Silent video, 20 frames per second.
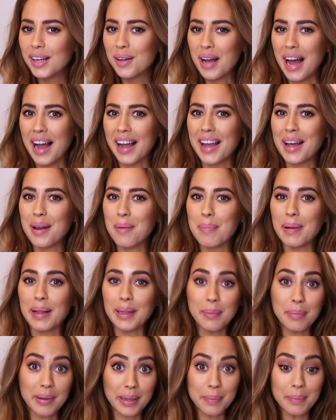I had a
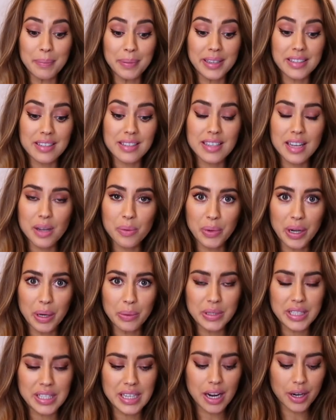belly button piercing when I
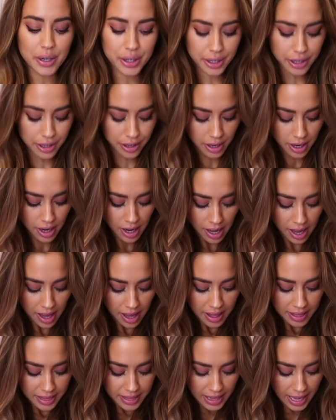was younger.
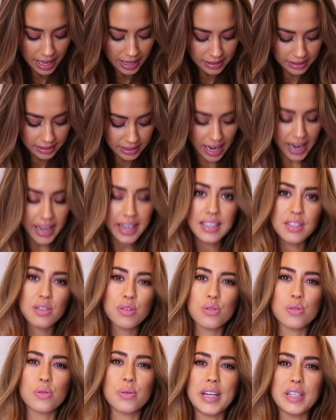That kind of
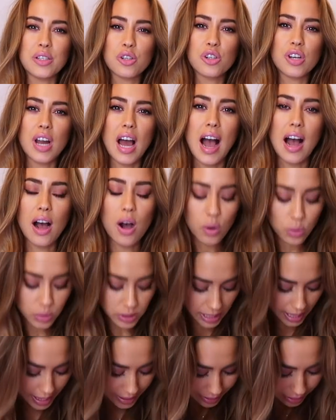stretched
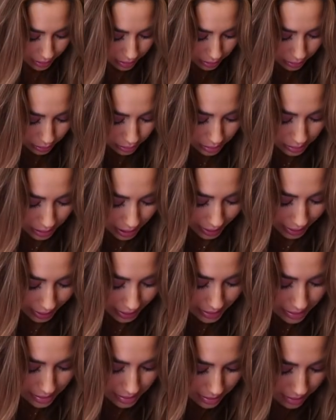out, and it looks like
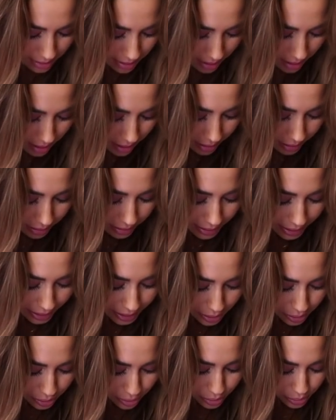it's
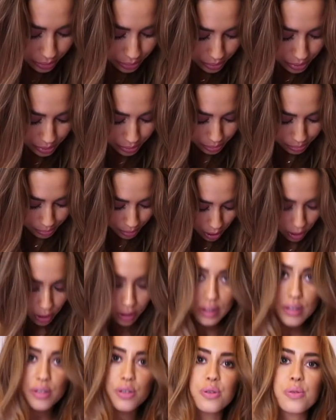like two
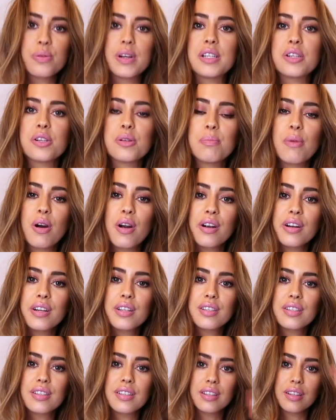small stretch
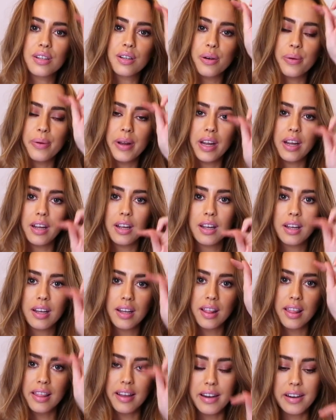marks going
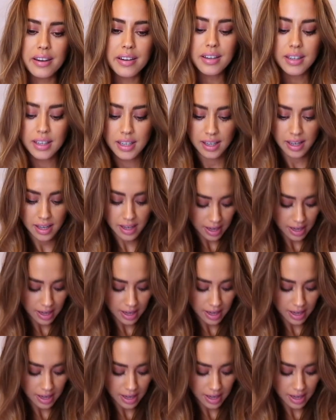there.